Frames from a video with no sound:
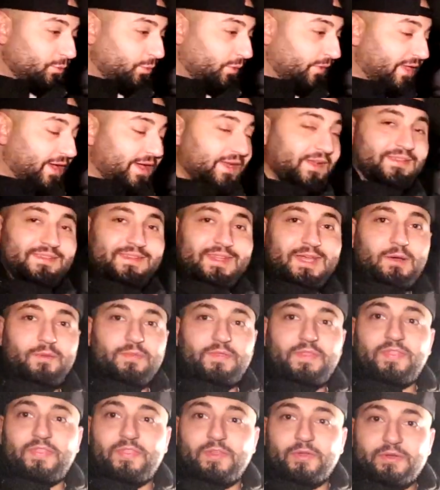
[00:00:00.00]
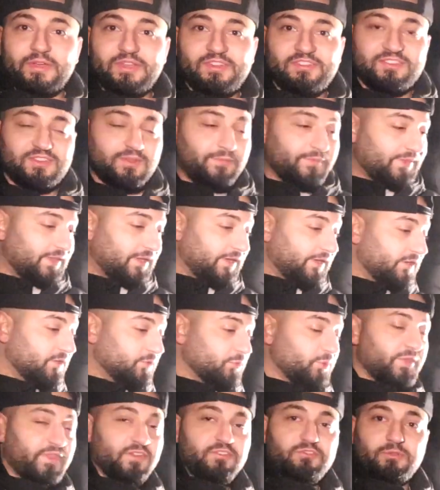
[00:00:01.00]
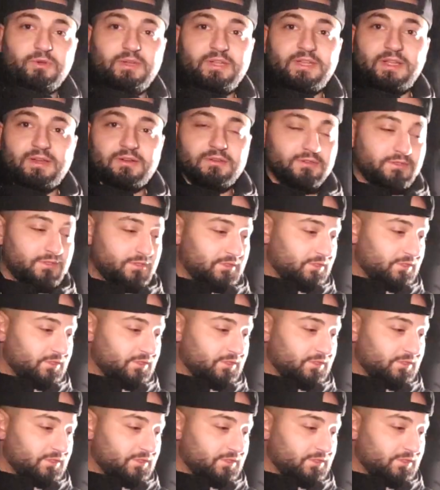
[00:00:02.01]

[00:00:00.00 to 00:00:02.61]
without a doubt, that there is something here with us right now.